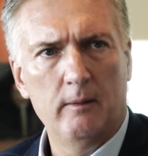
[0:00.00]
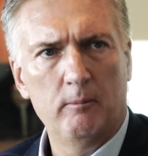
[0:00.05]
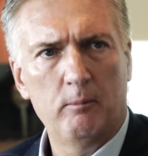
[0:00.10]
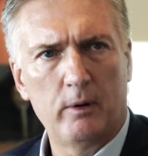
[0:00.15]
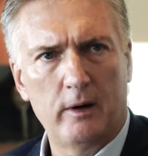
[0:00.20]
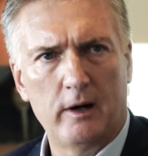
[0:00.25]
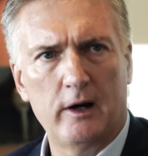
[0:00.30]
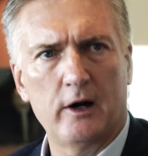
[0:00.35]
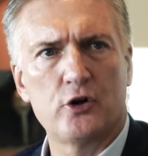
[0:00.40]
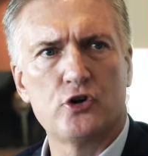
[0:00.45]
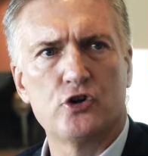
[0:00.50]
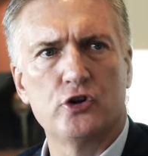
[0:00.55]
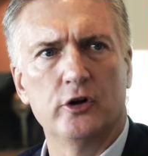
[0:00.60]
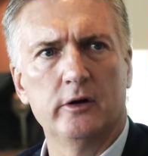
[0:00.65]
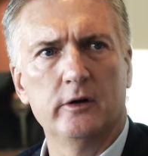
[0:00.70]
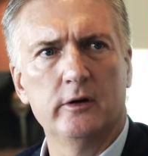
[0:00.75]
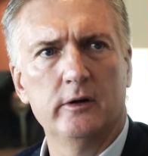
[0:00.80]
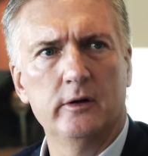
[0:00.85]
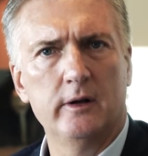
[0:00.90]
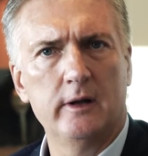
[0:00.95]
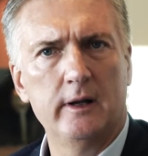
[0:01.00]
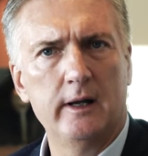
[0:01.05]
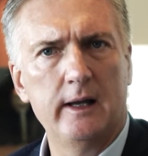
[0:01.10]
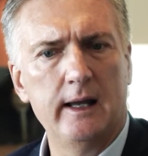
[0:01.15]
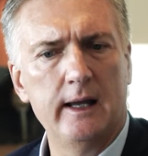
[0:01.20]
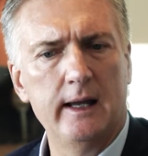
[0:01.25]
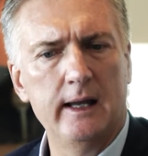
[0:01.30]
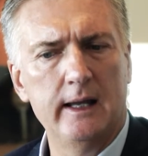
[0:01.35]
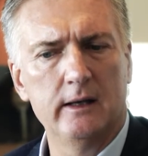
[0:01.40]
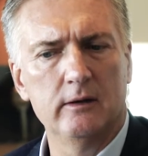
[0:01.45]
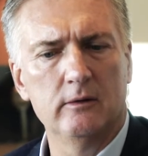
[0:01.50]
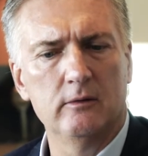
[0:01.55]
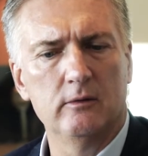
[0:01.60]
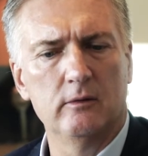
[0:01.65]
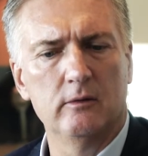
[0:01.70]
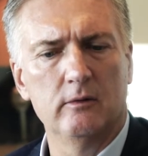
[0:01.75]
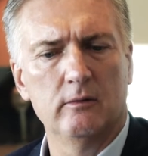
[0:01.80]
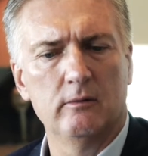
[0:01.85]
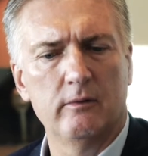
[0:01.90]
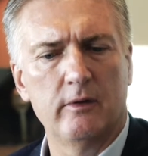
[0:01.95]
production
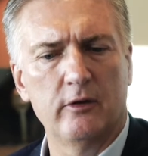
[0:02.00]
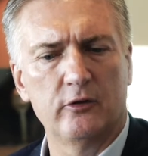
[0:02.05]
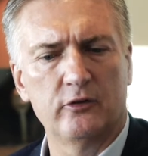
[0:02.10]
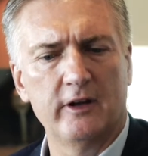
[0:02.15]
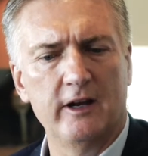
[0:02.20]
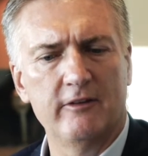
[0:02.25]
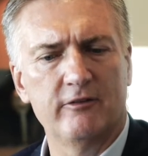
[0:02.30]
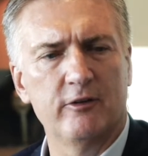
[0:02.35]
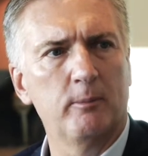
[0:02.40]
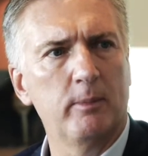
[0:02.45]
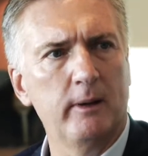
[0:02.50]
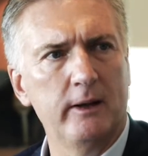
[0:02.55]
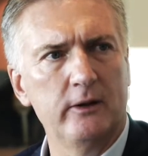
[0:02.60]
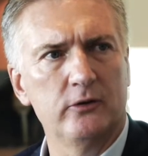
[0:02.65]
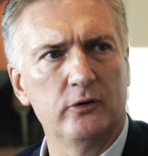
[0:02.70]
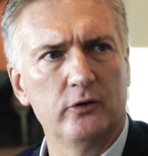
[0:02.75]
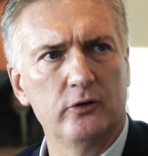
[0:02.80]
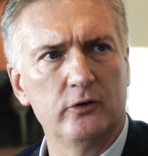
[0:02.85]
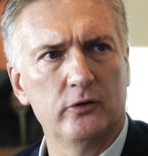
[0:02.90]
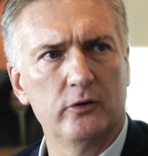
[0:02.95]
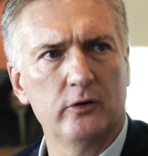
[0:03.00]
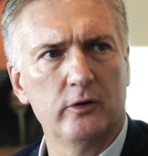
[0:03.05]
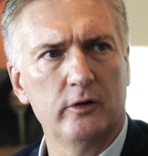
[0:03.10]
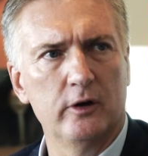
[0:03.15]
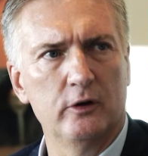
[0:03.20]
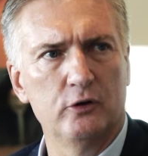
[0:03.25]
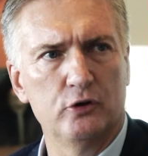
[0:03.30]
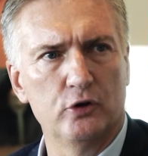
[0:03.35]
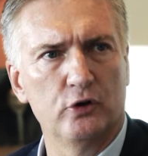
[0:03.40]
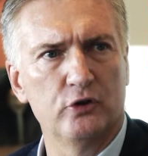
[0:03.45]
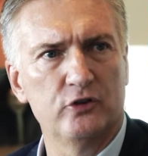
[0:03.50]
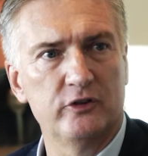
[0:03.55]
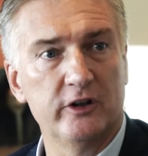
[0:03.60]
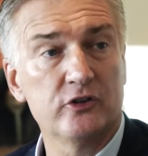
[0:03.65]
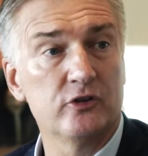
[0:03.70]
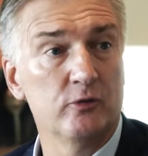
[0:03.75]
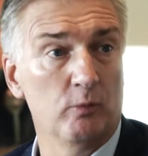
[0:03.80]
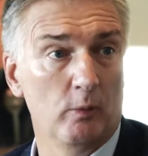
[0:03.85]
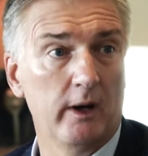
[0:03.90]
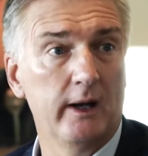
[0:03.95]
in the safer places,
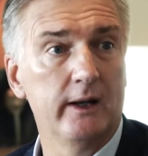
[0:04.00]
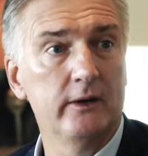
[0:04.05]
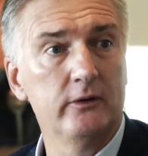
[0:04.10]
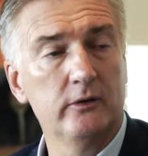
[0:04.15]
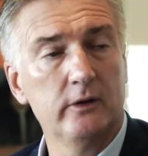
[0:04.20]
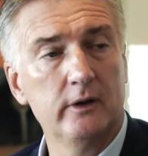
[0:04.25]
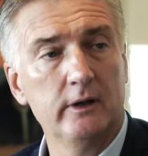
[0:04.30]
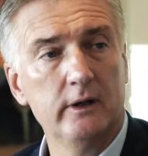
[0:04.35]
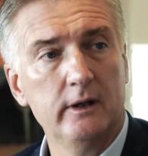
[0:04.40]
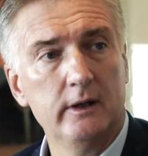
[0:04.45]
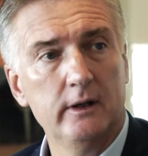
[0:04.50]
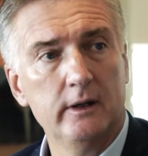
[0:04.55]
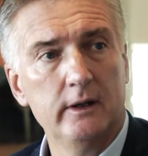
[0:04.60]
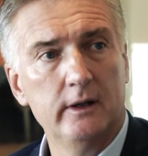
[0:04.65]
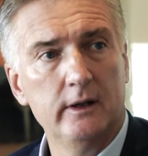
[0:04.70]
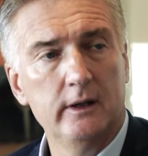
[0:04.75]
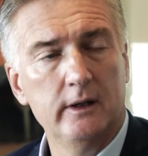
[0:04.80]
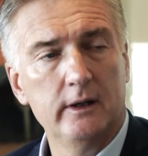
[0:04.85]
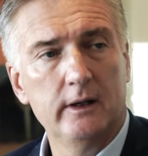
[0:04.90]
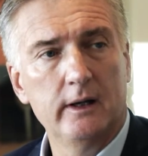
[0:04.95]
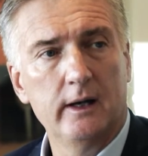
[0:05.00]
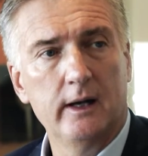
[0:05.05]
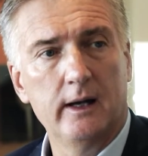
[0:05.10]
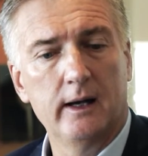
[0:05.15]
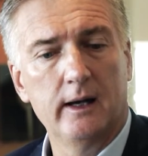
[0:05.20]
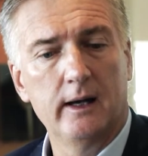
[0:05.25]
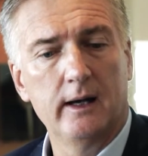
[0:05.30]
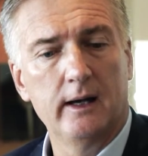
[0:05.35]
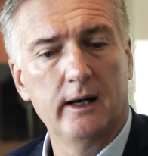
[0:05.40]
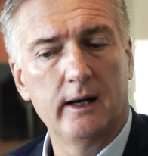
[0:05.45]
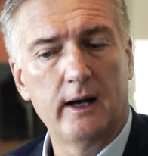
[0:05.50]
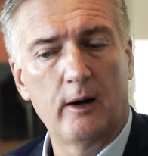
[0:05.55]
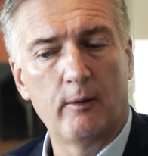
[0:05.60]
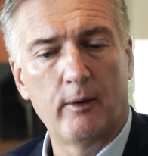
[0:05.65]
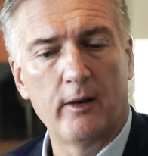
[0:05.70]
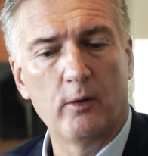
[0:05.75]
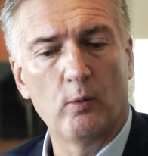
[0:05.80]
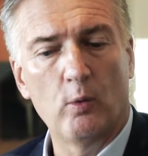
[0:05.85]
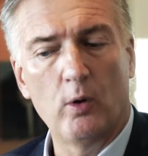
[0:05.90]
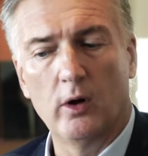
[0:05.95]
jurisdiction-wise,
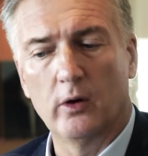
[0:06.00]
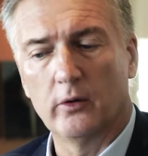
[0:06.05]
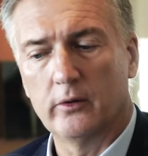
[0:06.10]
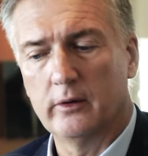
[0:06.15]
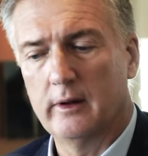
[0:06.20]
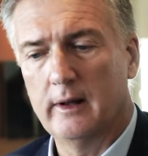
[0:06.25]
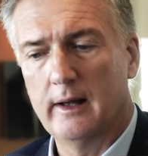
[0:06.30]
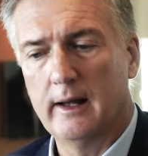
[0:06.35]
around the world.